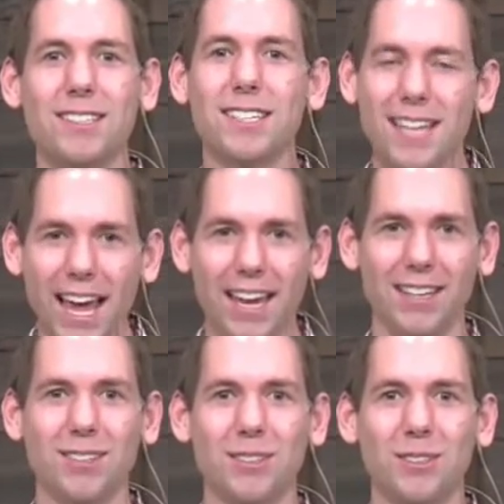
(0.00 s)

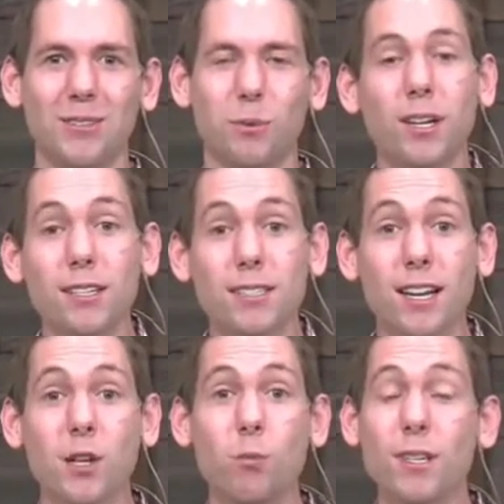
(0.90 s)
Today, we're going to
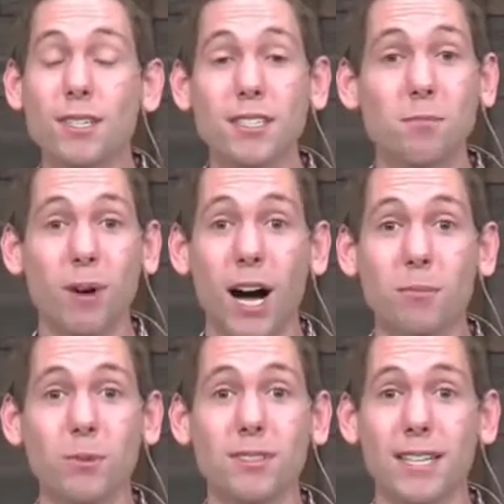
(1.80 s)
study, what does the
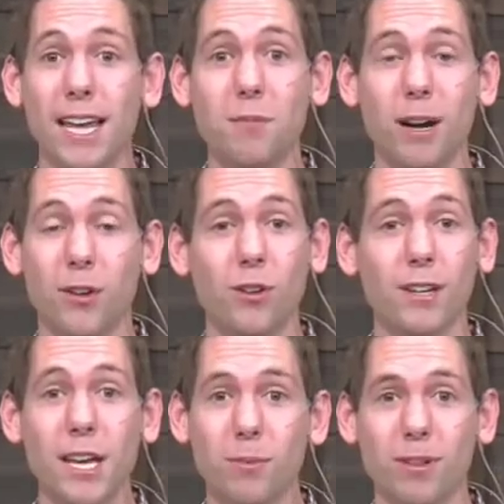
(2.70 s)
Bible say about our
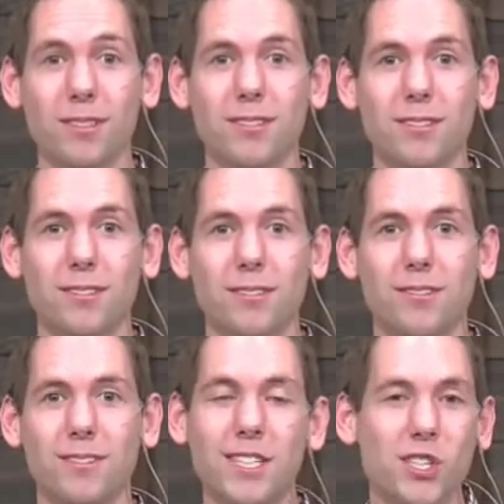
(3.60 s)
neighbors?
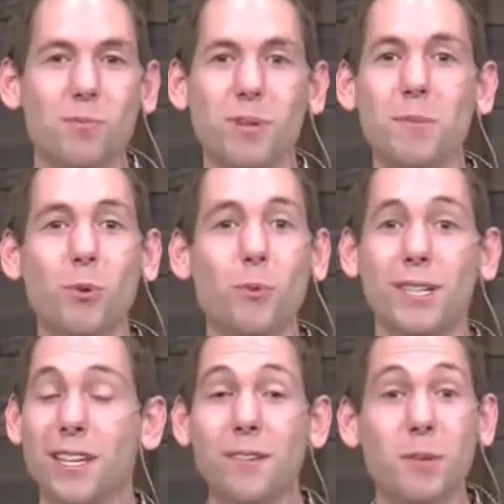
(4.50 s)
These are the people
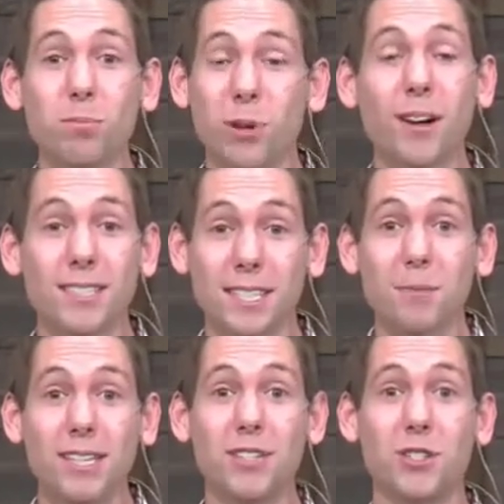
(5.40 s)
we live in
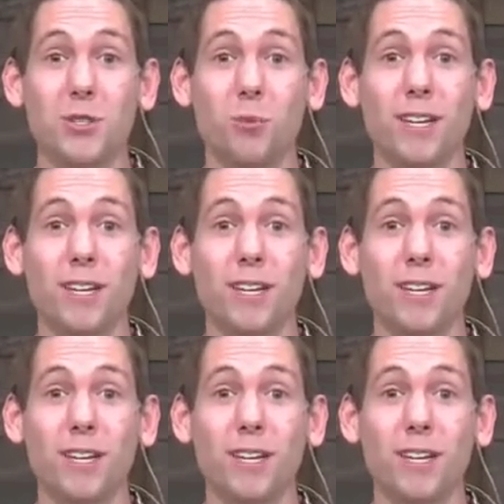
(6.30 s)
proximity to.